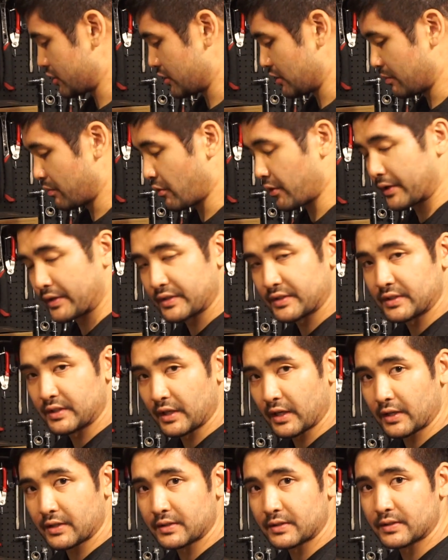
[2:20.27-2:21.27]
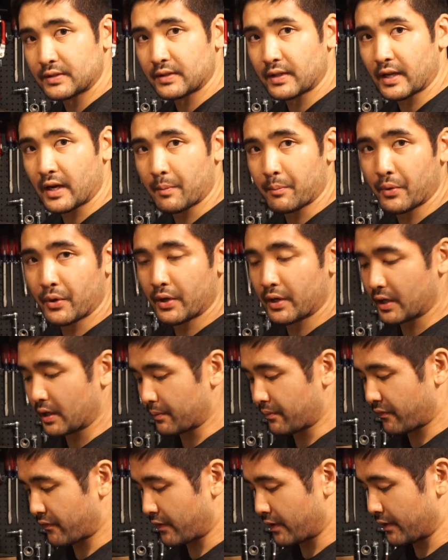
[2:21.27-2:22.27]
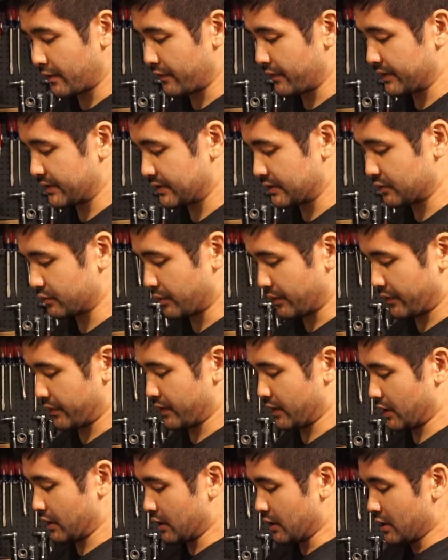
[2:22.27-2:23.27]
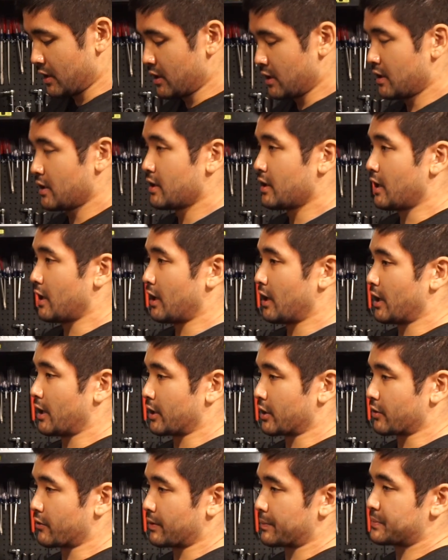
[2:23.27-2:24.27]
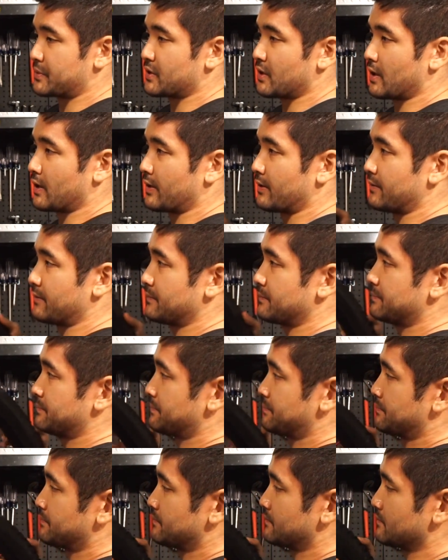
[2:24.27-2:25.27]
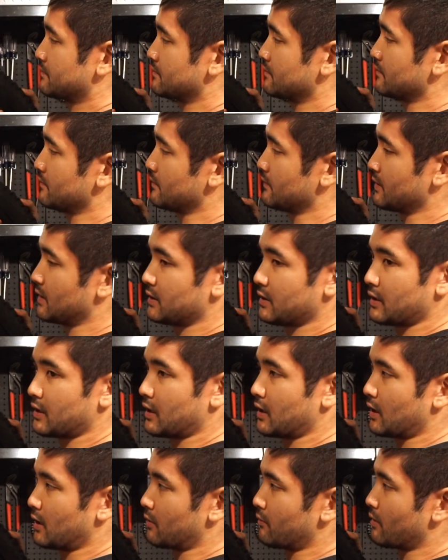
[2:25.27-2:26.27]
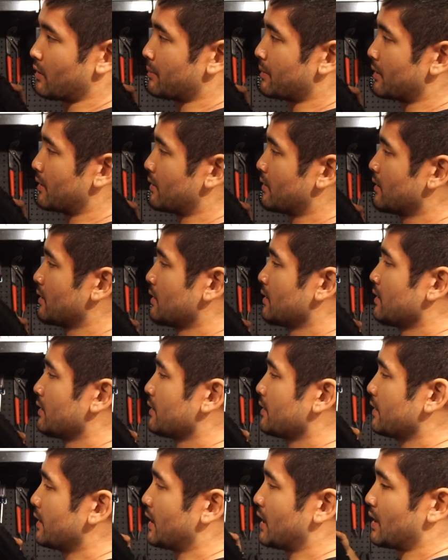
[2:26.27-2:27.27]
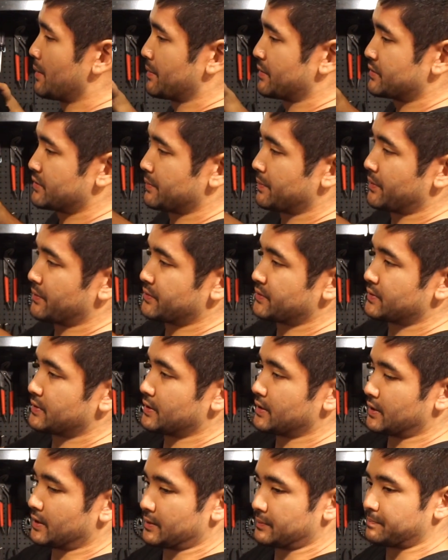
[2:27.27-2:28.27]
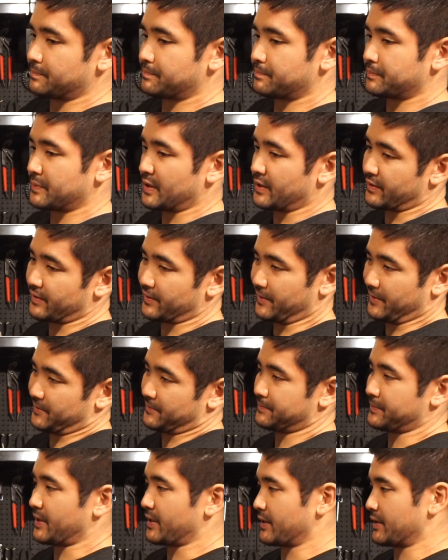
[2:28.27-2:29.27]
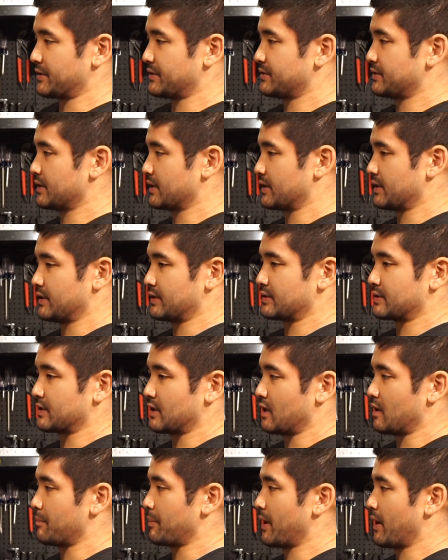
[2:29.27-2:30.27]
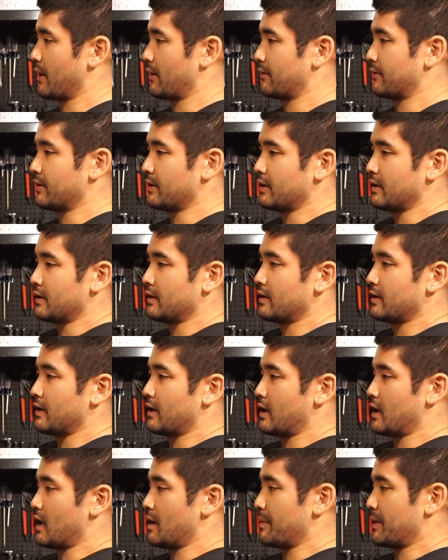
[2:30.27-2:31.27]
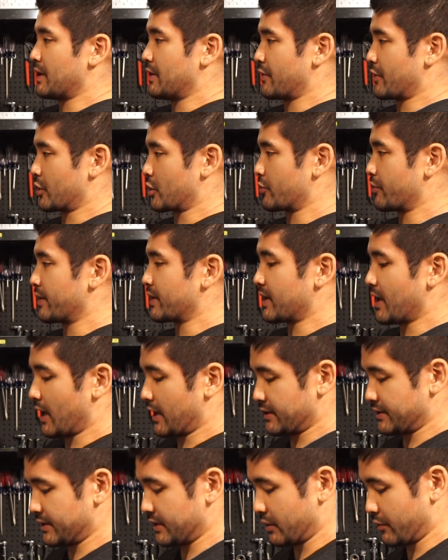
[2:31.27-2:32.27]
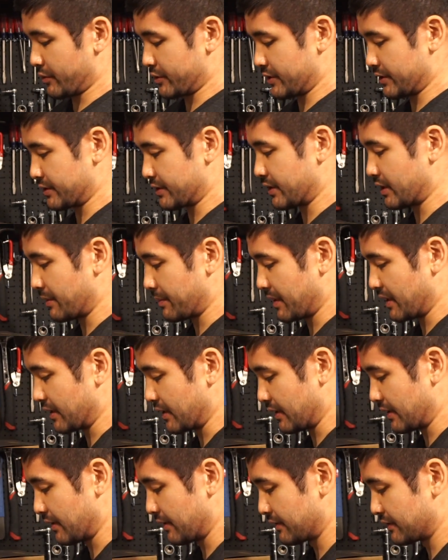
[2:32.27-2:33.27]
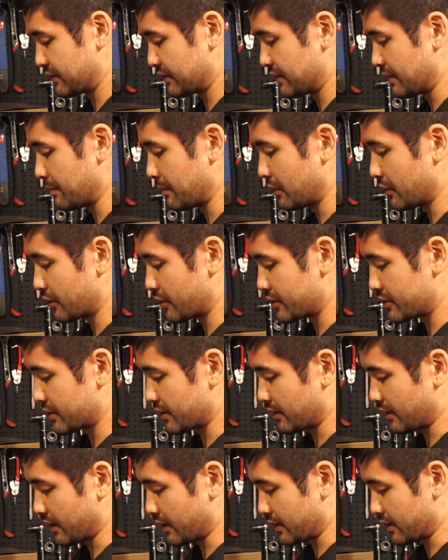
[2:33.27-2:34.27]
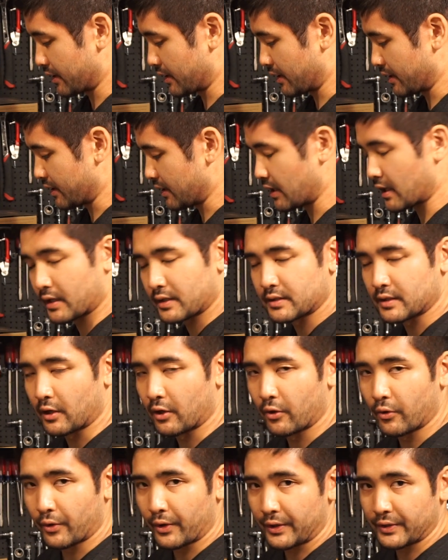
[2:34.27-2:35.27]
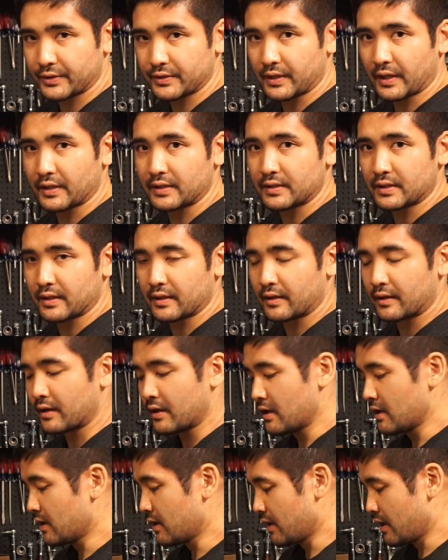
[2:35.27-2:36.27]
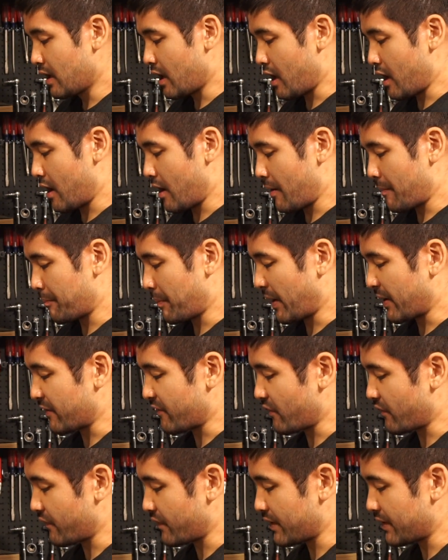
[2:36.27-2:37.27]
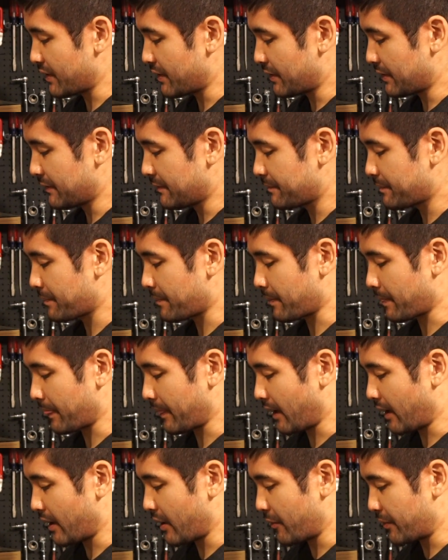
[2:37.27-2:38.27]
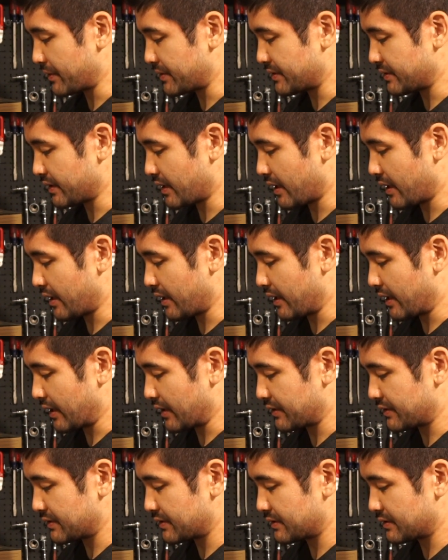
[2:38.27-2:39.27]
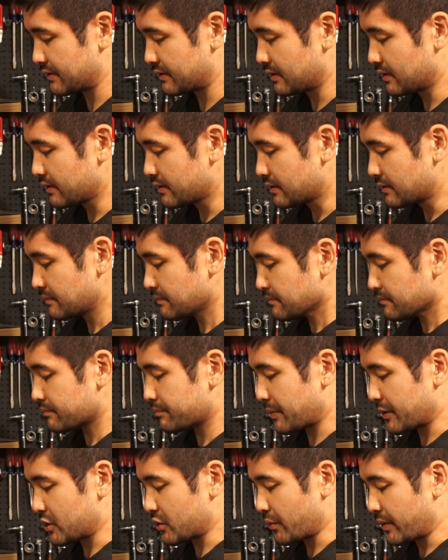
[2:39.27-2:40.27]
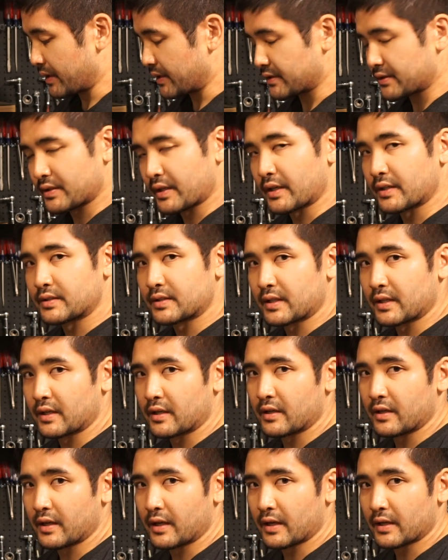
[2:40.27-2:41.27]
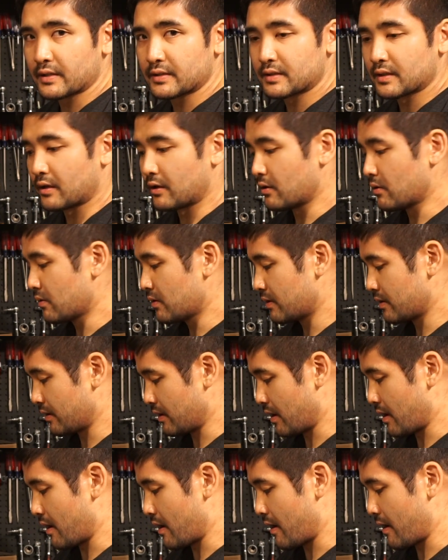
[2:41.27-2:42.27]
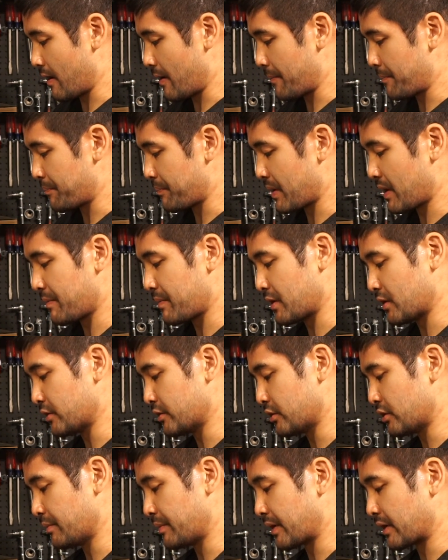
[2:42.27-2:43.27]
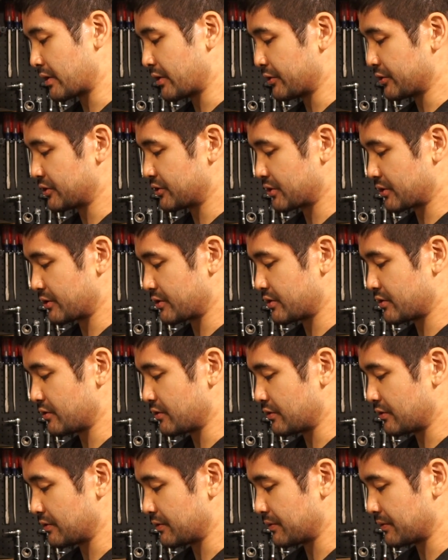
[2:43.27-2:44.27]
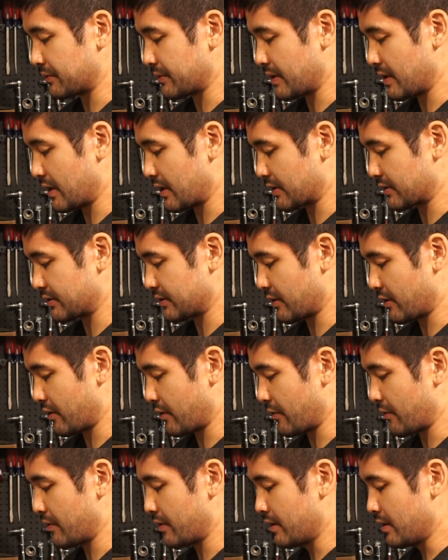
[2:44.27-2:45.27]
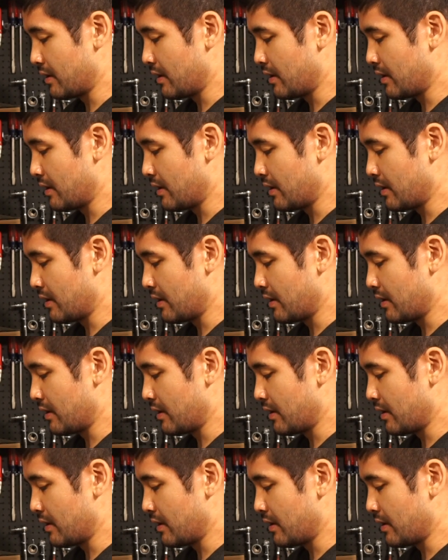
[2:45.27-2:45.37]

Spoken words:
2.6 that I'm putting up front. This is with the Gripton rubber. It's supposed to be their, I guess, stickiest compound. And then their grid casing, which is going to be similar to like a EXO or a snakeskin. By feel, I would say it's between a snakeskin and EXO, maybe a little bit closer to EXO